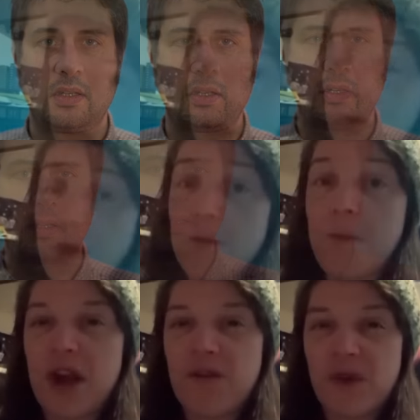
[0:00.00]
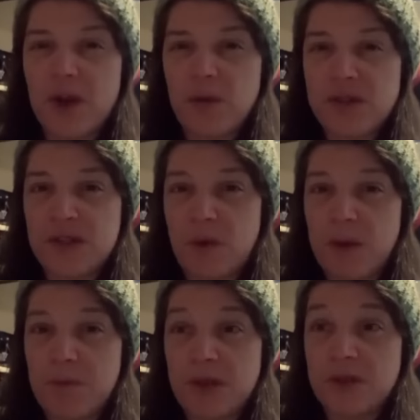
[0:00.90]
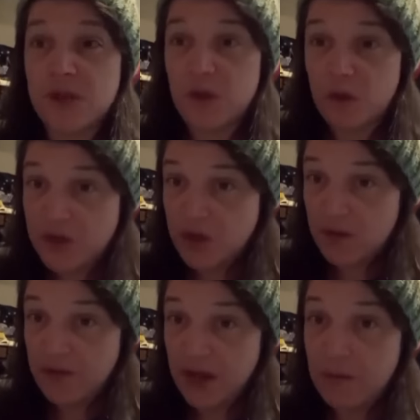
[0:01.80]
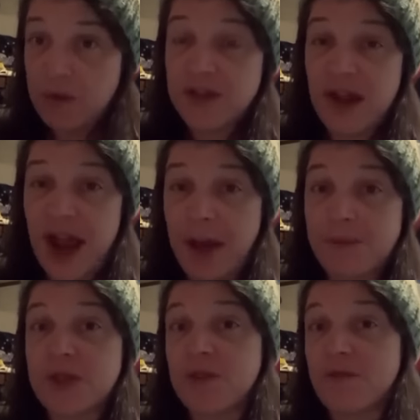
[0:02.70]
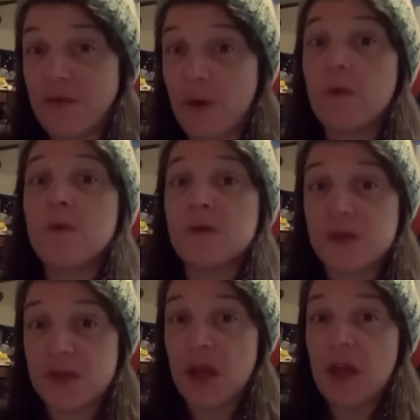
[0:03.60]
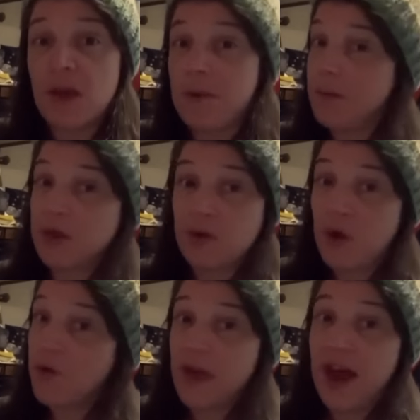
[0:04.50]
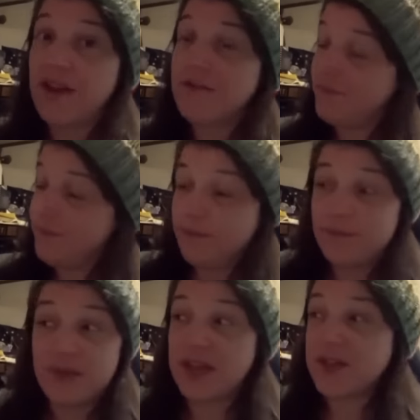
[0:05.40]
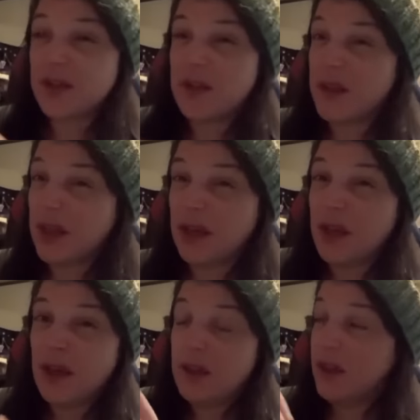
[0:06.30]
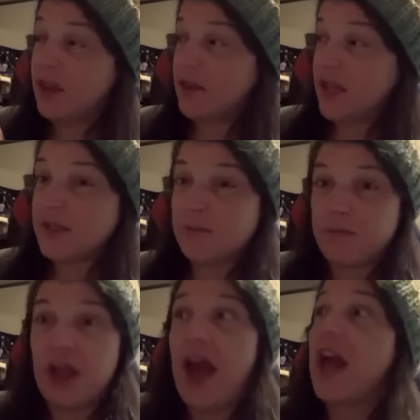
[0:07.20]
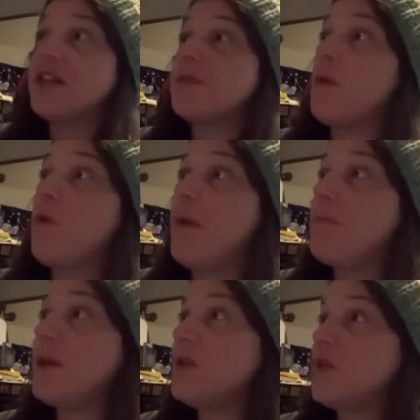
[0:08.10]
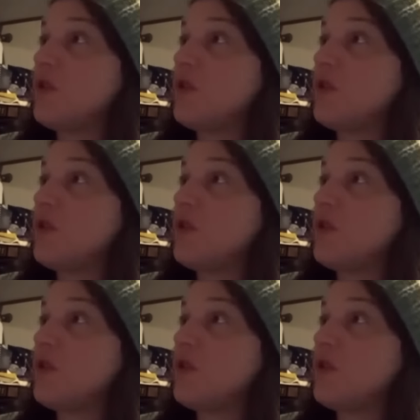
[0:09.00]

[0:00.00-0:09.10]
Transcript: We have biofrequency weapons. Those are available to apps on phones. People don't know that. They still think that these plasma weapons are